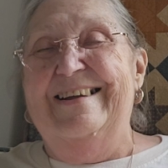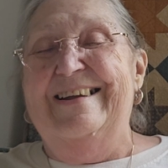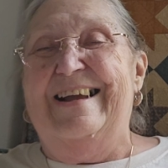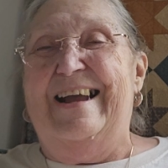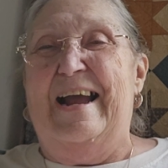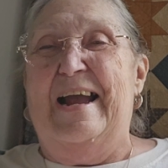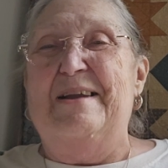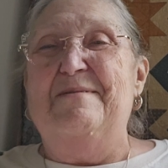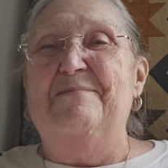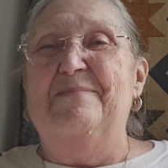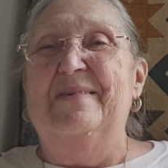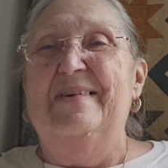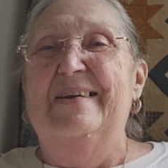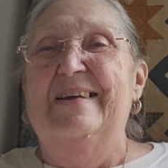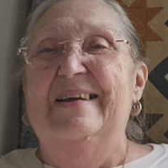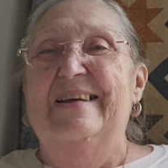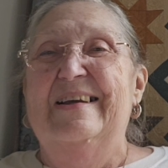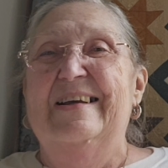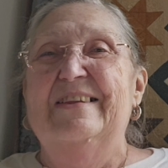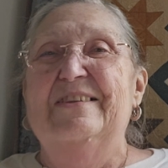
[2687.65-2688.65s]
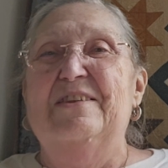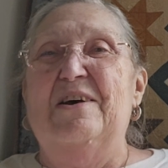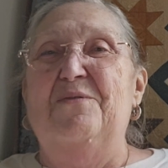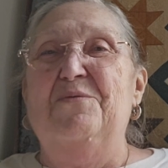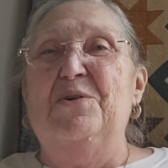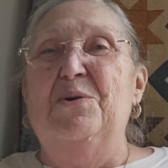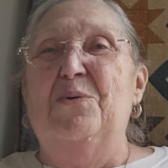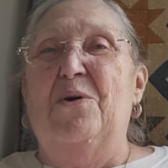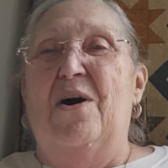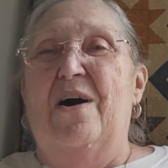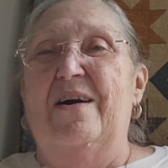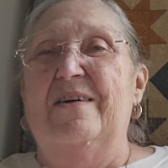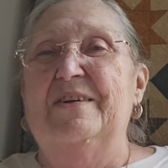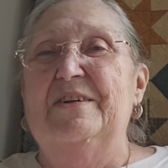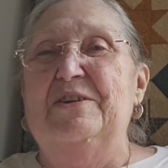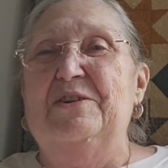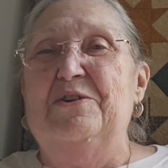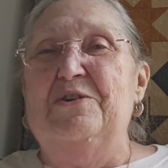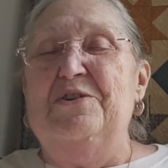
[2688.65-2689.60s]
I love you all, and